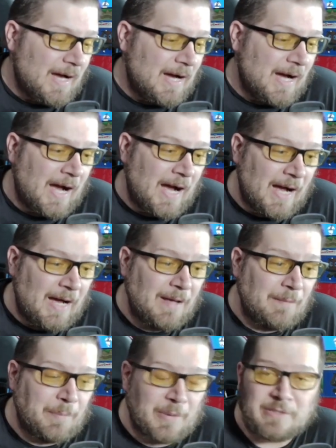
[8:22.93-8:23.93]

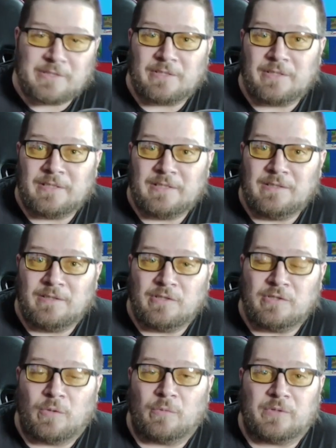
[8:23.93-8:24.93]
I personally
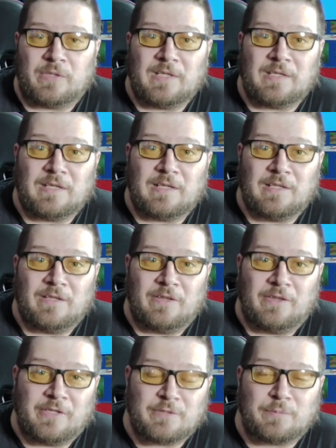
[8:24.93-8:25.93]
don't think
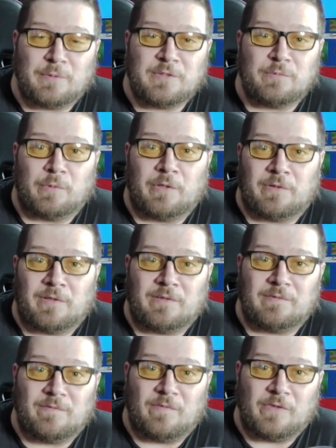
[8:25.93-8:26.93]
this one's worth it.
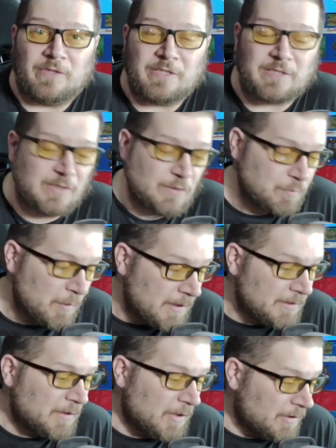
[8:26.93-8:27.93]
This is
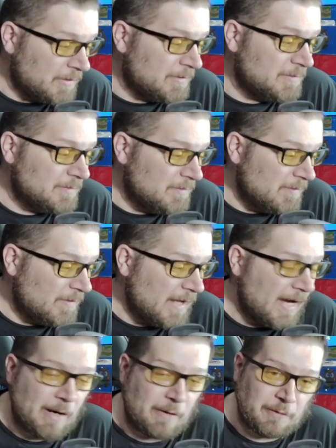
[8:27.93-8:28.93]
one cart
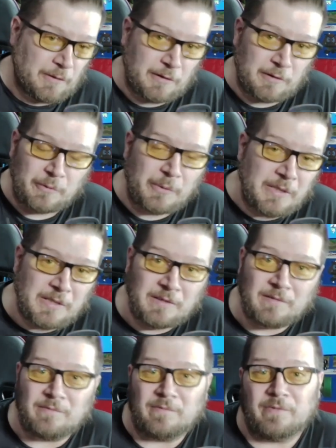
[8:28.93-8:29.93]
out of the 3
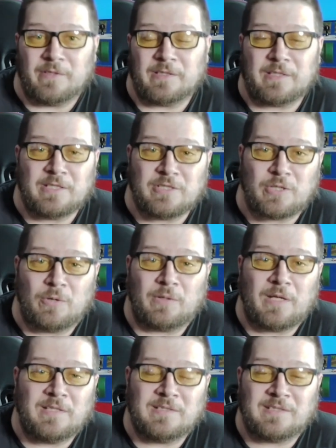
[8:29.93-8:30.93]
that they
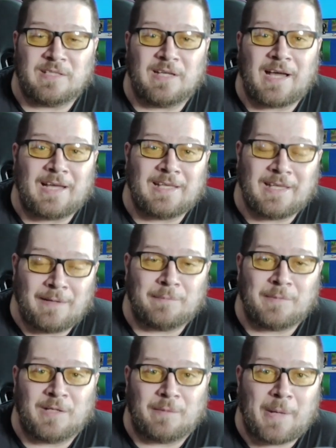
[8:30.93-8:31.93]
showcase that I am
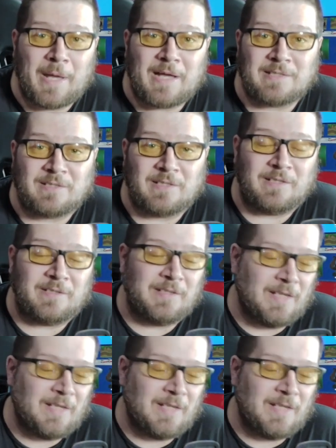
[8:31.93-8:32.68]
going to pass on.